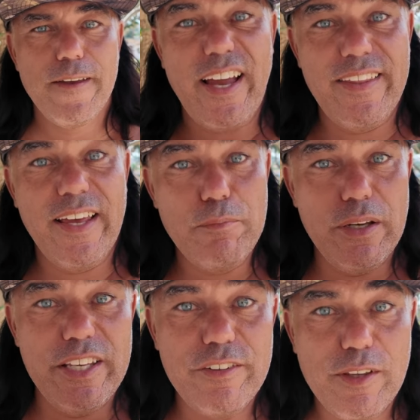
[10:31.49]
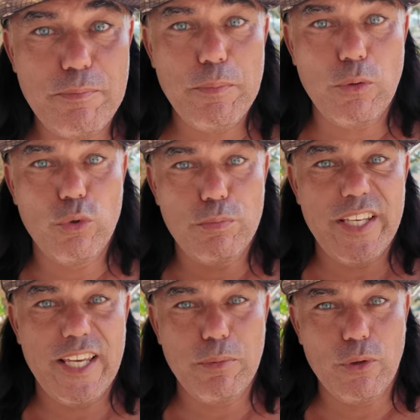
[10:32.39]
And I believe that people would
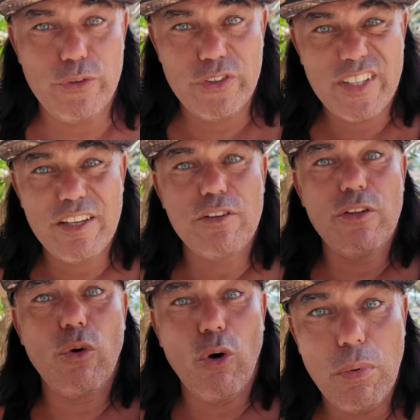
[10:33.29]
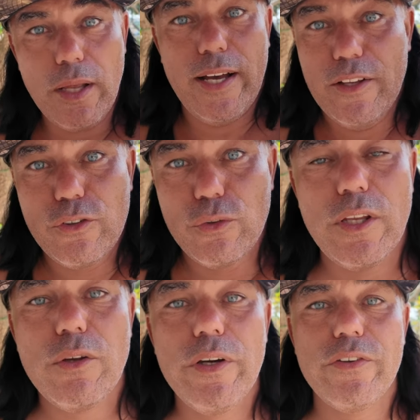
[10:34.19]
be able to just give a normal answer to
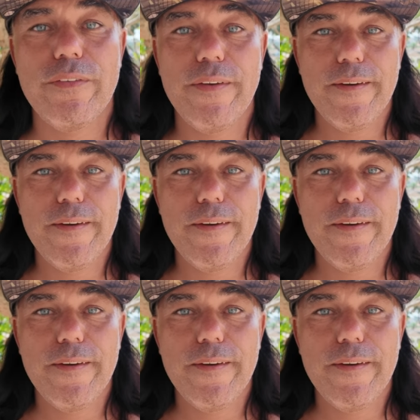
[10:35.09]
that question.